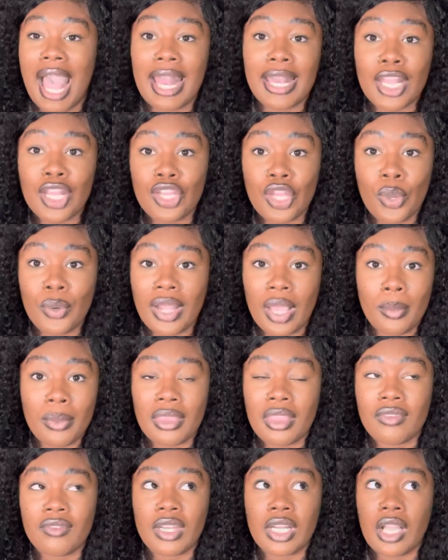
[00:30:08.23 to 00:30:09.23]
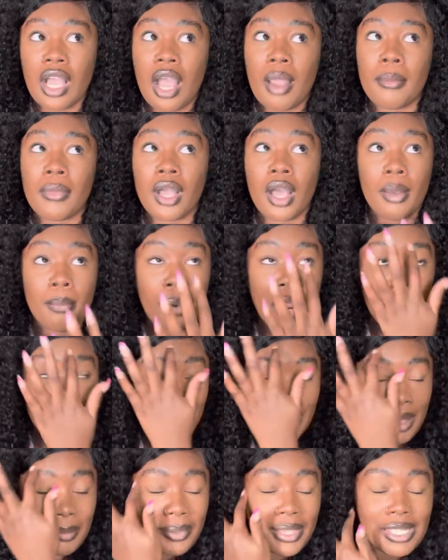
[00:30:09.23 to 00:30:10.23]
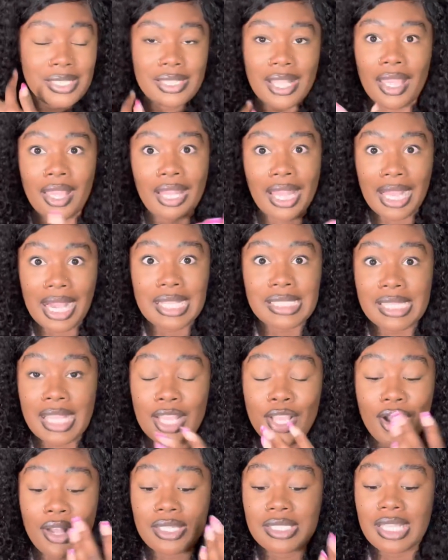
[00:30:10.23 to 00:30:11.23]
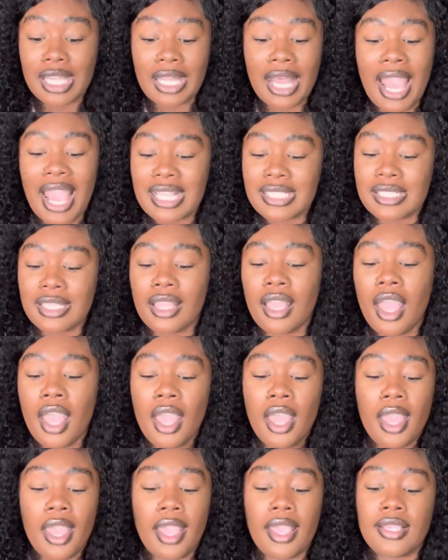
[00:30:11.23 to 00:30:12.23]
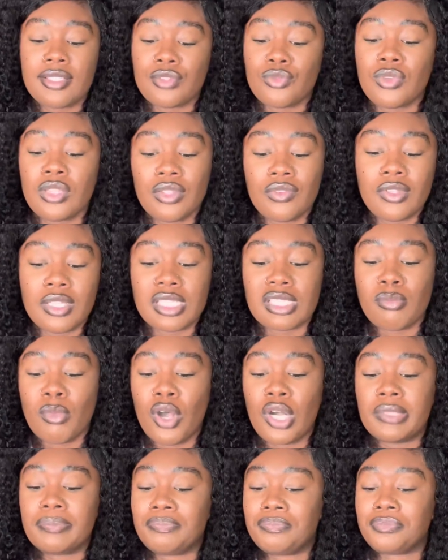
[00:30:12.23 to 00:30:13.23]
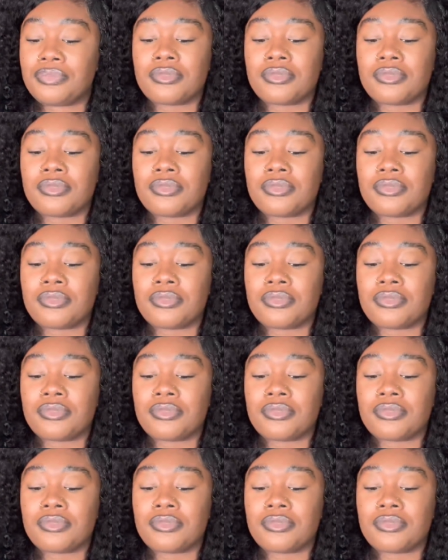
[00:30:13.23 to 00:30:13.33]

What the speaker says: I didn't know that we live in a apartment complex. Like I said, y'all, Tallahassee is really, really small.